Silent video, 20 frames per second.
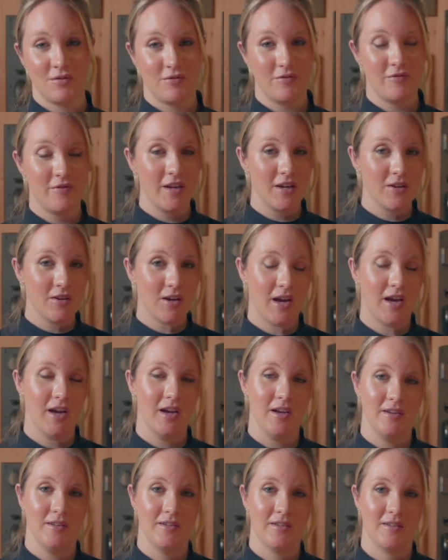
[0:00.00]

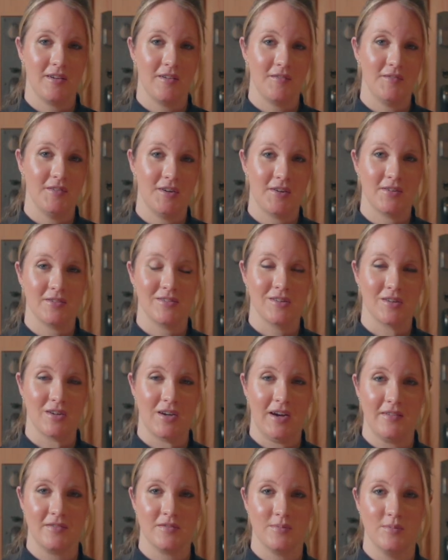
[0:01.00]
figurehead of the arts and
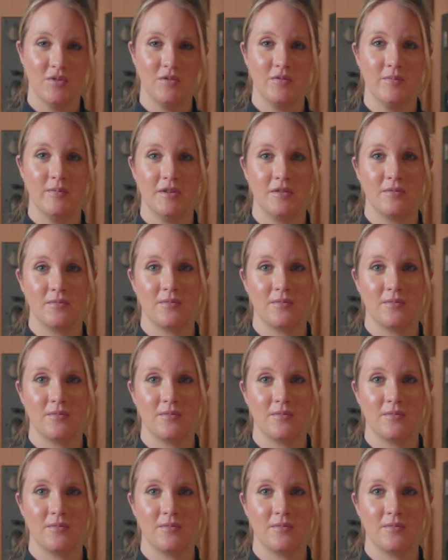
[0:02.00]
crafts movement,